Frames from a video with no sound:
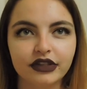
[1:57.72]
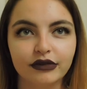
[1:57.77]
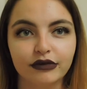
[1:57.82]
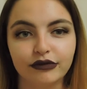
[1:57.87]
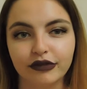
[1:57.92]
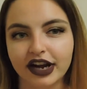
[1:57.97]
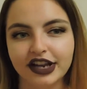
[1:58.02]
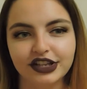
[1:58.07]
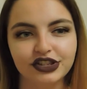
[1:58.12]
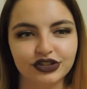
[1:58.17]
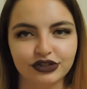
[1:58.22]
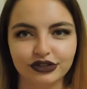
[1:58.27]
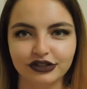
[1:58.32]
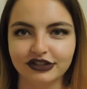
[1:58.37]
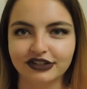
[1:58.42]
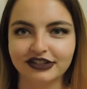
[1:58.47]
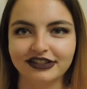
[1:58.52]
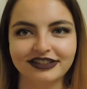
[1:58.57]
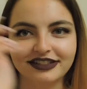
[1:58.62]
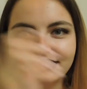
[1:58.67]

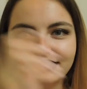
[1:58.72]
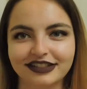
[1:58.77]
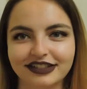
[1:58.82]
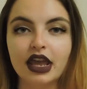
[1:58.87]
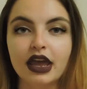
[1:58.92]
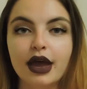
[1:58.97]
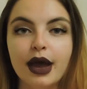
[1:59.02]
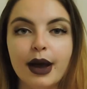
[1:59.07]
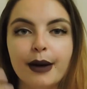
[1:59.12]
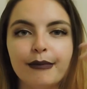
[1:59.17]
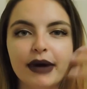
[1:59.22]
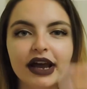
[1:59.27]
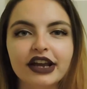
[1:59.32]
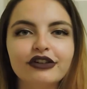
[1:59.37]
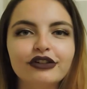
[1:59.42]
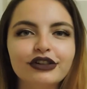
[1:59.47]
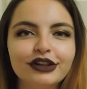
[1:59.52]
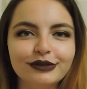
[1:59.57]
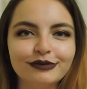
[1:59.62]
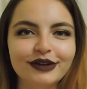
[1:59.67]
Rachel.
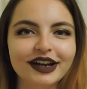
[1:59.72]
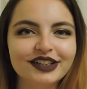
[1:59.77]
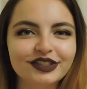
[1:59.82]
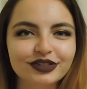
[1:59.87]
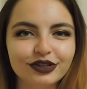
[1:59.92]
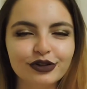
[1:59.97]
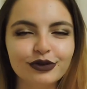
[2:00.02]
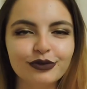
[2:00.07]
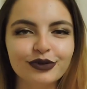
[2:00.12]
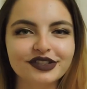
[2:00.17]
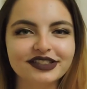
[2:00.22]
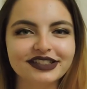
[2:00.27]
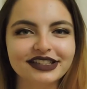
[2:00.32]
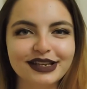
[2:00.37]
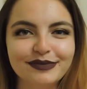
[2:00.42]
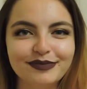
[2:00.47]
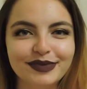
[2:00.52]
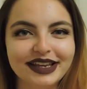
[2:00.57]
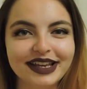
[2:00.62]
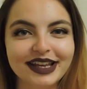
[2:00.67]
Michael and Rachel were
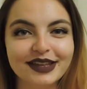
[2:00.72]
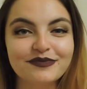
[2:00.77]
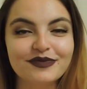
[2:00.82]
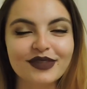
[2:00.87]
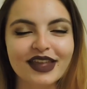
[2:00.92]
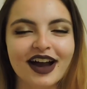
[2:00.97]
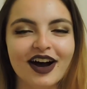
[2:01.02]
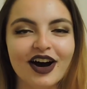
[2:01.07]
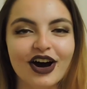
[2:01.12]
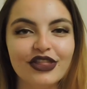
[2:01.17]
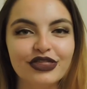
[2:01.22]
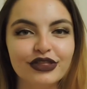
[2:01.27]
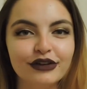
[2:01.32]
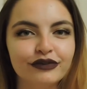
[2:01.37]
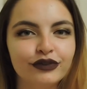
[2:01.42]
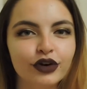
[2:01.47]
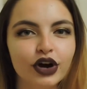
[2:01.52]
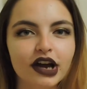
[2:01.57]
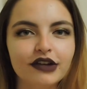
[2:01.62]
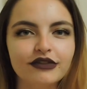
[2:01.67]
sleeping on the
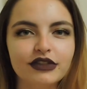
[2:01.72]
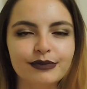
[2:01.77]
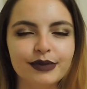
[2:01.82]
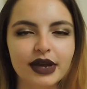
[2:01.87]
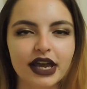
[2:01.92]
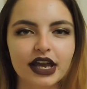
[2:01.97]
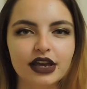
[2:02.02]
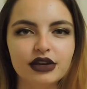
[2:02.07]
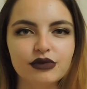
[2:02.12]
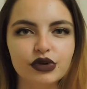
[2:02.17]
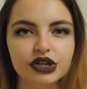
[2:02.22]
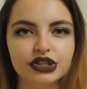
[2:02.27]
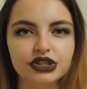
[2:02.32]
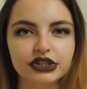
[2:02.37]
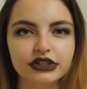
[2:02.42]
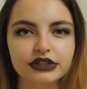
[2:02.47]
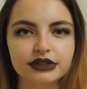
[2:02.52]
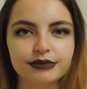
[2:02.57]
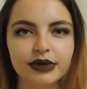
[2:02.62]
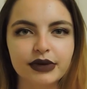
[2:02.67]
foot of the bed, which is